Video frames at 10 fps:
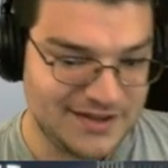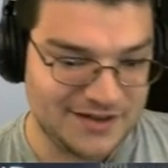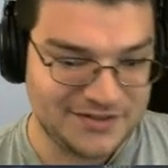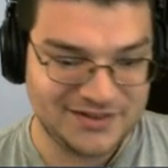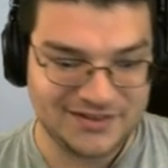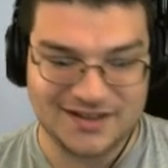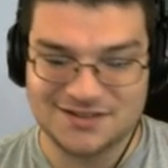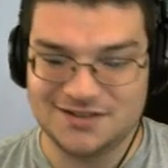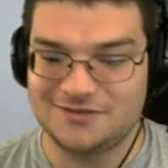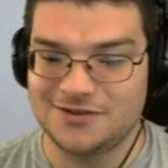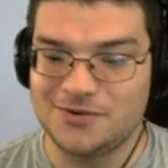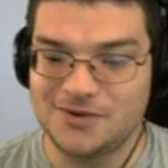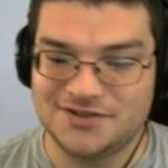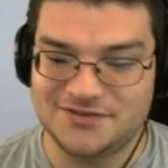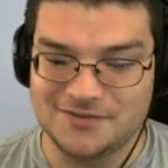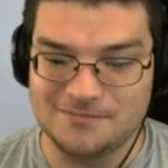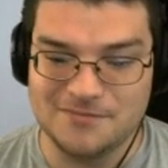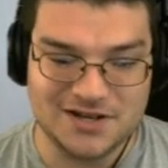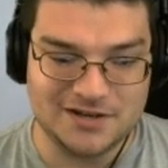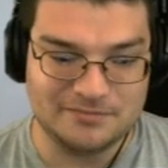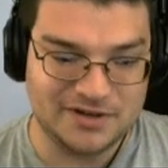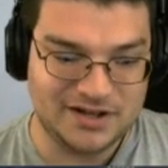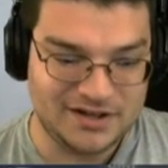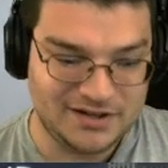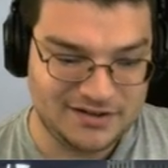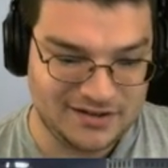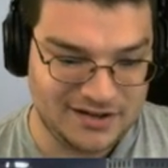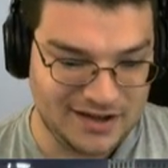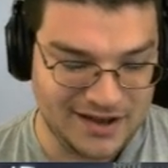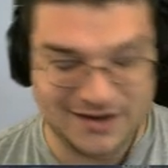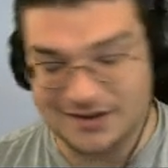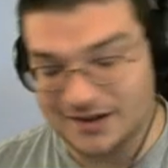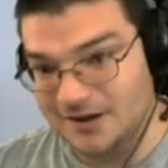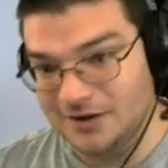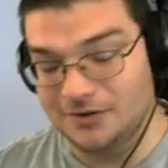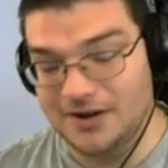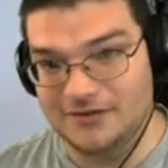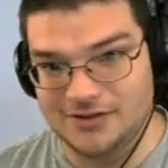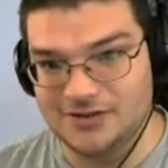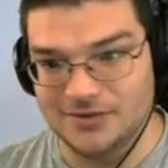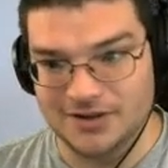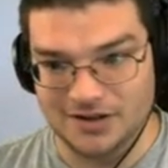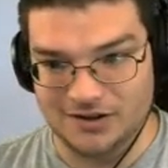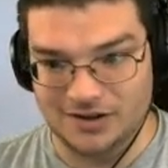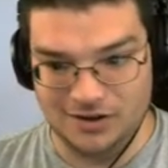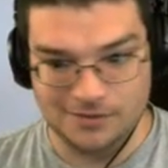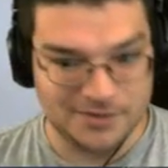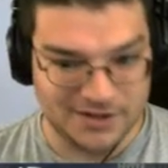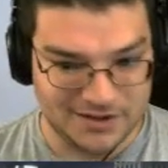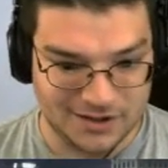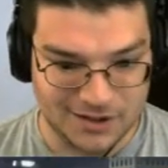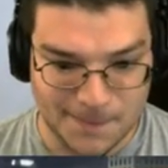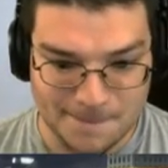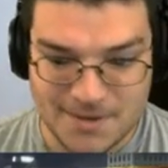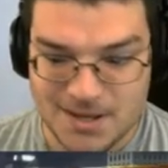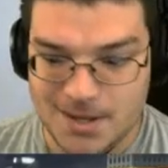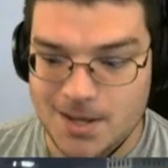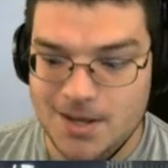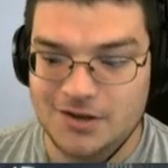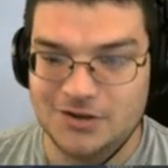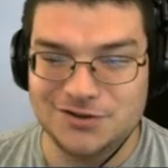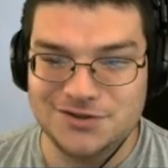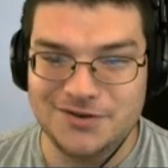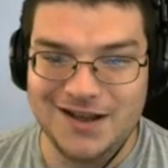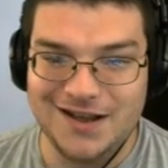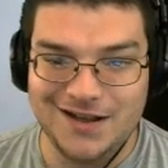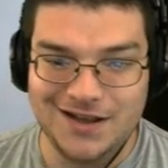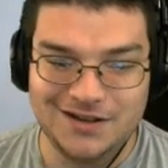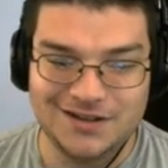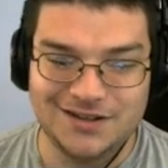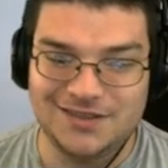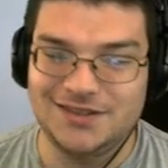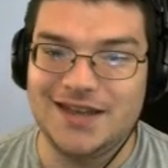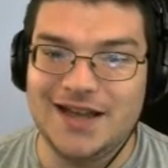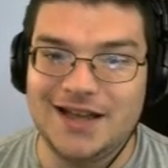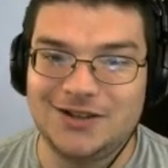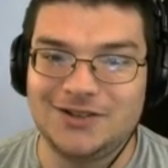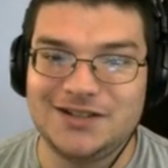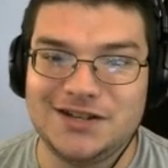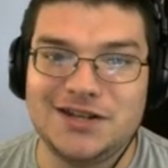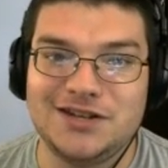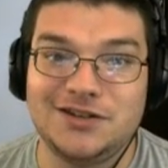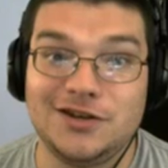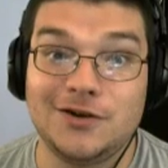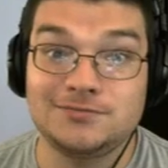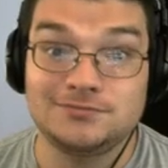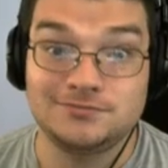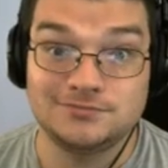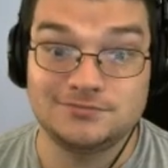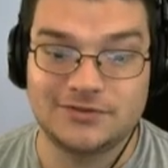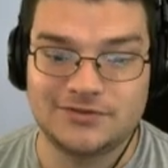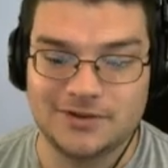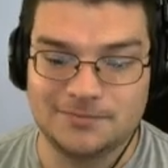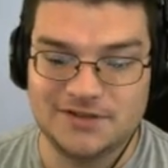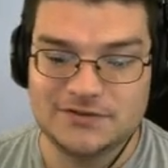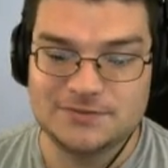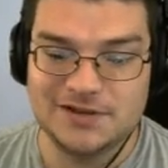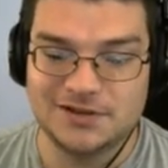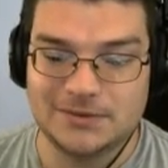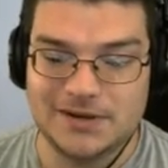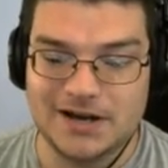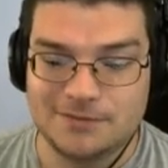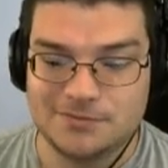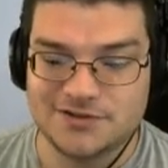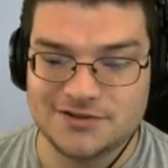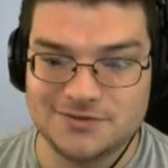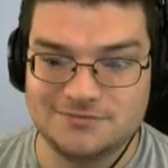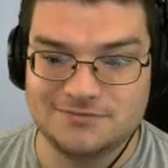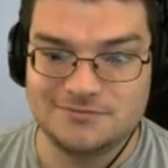this is actually a request from me, but and you don't have to do it at all, but could you add the El Nino from Need for Speed 3 Hot Pursuit?